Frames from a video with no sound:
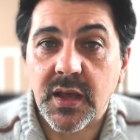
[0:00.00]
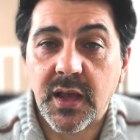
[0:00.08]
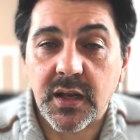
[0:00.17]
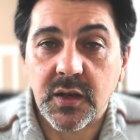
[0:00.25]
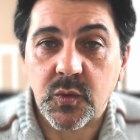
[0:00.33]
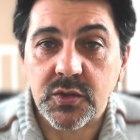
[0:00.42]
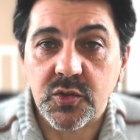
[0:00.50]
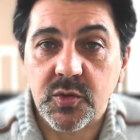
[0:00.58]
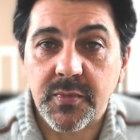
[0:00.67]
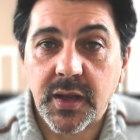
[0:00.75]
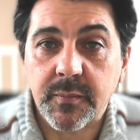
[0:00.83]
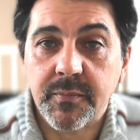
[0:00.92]
and I will do
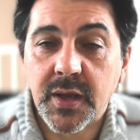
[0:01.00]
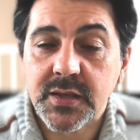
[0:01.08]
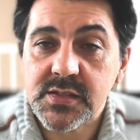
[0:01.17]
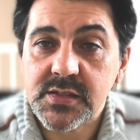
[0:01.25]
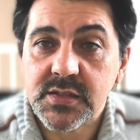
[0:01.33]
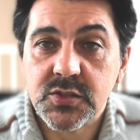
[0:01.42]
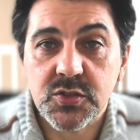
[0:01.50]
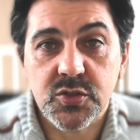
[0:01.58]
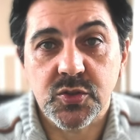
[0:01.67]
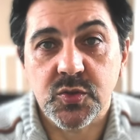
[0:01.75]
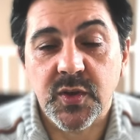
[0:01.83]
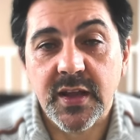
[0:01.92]
my best
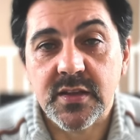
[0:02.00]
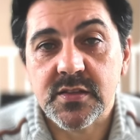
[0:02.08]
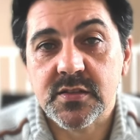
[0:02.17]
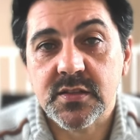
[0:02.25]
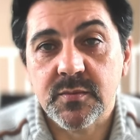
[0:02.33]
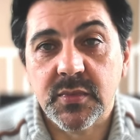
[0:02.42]
to answer them